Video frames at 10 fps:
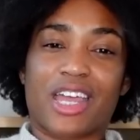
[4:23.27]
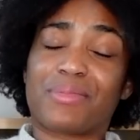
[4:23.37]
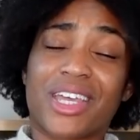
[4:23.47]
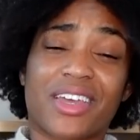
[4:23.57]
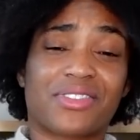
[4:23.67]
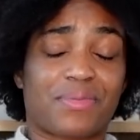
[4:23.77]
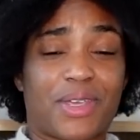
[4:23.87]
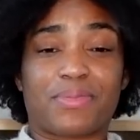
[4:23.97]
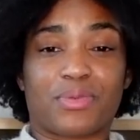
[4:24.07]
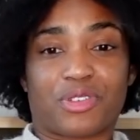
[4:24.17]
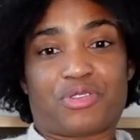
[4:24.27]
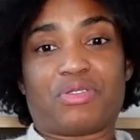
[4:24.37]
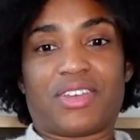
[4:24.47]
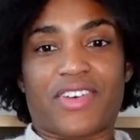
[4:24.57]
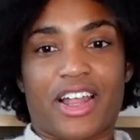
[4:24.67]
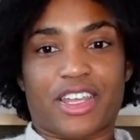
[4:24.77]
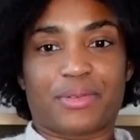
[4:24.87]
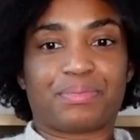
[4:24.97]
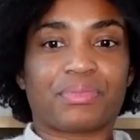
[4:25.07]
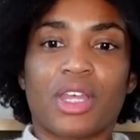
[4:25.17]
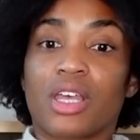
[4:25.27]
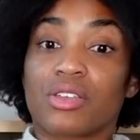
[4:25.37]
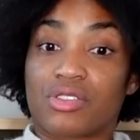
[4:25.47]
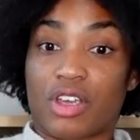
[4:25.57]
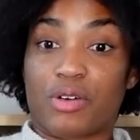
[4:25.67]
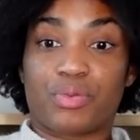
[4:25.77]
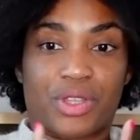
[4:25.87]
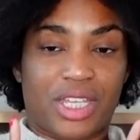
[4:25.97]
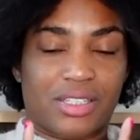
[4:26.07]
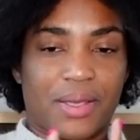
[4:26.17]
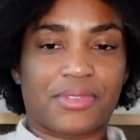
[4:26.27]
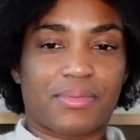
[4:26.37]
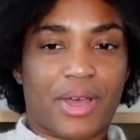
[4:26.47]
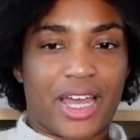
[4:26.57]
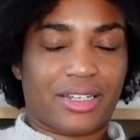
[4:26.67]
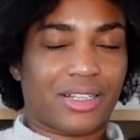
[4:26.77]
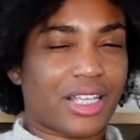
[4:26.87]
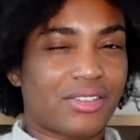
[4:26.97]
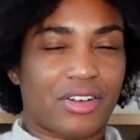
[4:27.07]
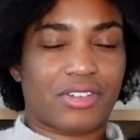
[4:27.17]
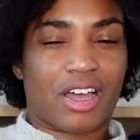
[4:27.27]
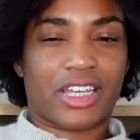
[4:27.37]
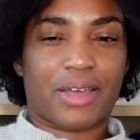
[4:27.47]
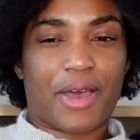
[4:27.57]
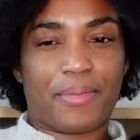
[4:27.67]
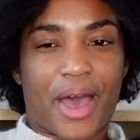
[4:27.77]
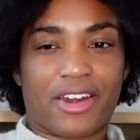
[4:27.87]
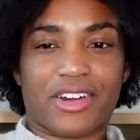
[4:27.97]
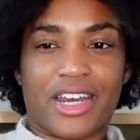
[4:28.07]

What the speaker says: and make gifts that people will truly value. So with these tips in mind, let's start talking about pattern